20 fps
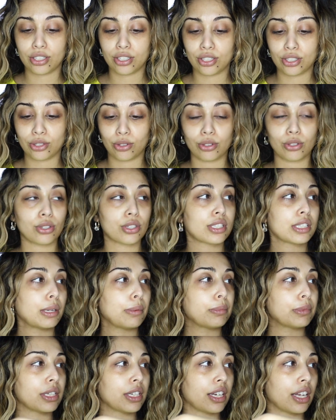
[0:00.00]
So it looks
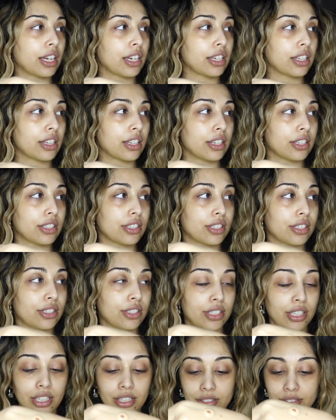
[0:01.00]
something like this.
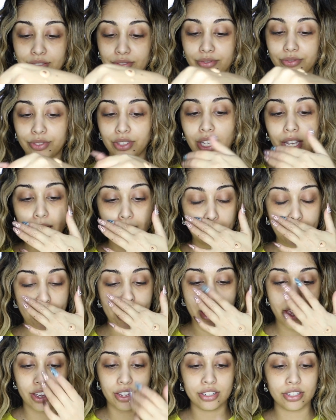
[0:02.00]
See?
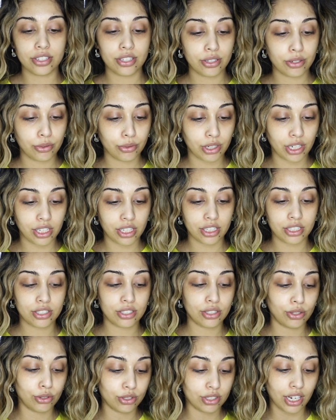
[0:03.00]
And what I like to
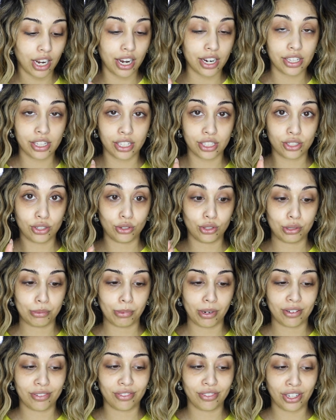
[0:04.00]
do is I like to use
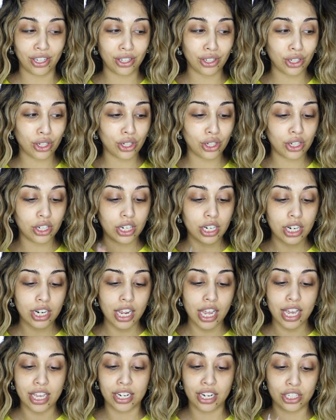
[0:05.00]
my finger,
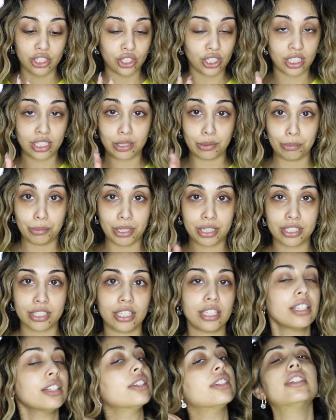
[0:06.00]
and I just like to mix
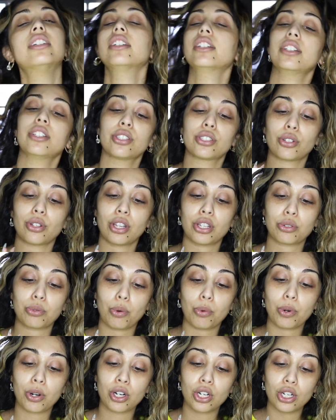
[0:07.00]
it. So that's what
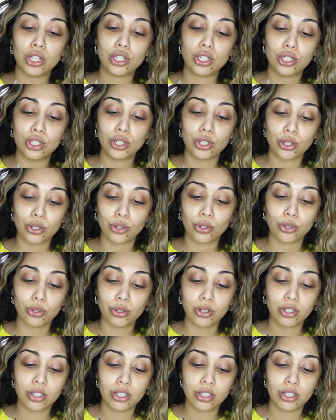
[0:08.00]
we're going to do.